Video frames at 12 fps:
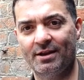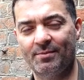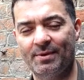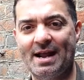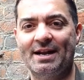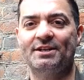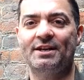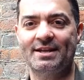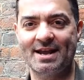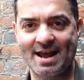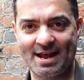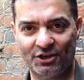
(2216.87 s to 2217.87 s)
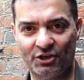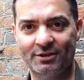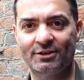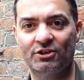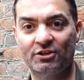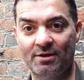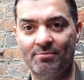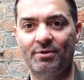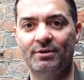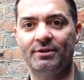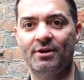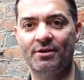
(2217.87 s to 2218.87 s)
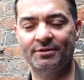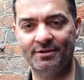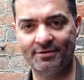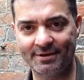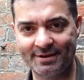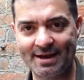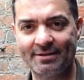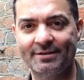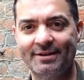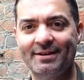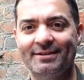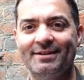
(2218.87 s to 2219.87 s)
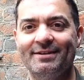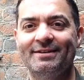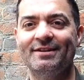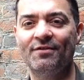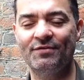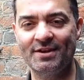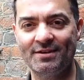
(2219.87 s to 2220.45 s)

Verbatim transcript: but actually they had just stumbled onto the death sentence of the